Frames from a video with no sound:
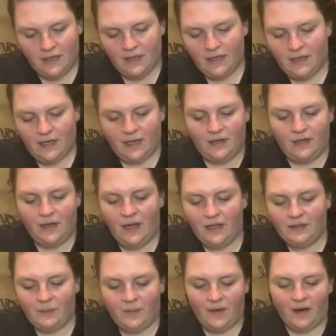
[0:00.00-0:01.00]
Now you guys
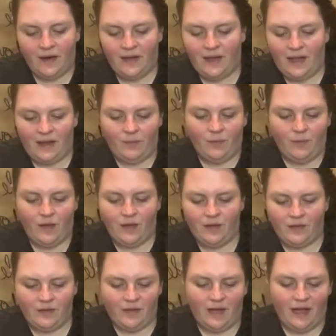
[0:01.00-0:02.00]
are probably like,
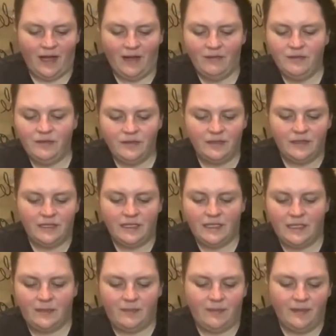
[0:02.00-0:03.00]
well, how would you see
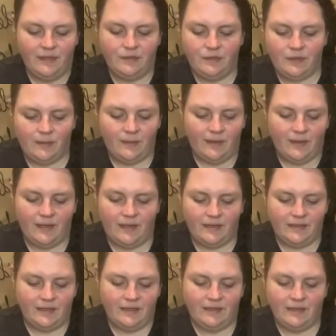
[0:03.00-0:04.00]
the picture,
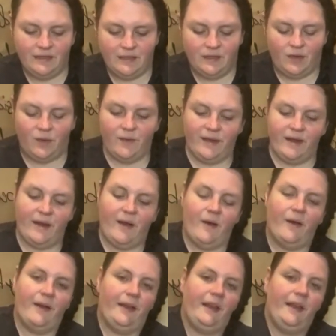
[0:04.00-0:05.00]
because this is going
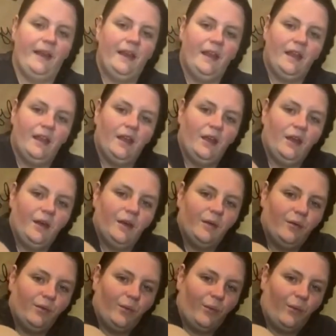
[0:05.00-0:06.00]
on
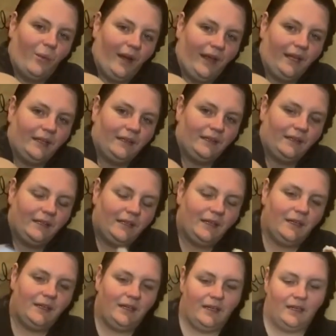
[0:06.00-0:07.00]
white.
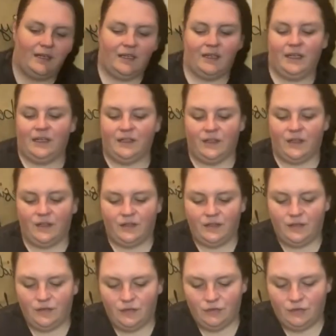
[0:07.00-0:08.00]
It's going
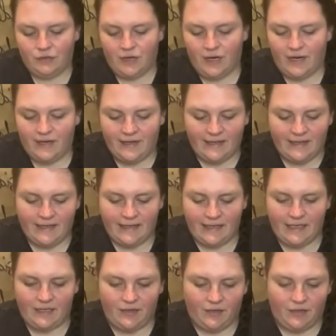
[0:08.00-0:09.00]
to dry
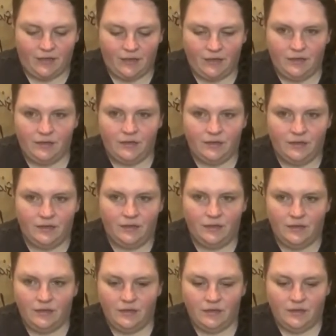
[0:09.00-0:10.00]
clear.
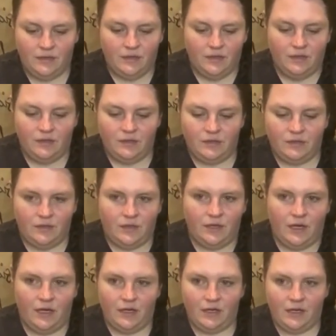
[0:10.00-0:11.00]
So you're
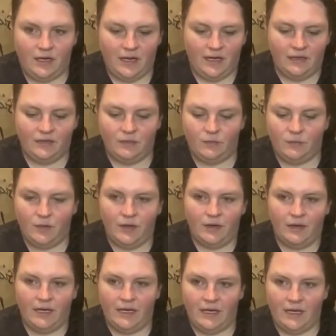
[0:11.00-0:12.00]
not going to have to
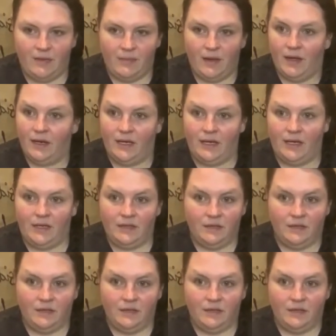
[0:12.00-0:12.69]
worry about it.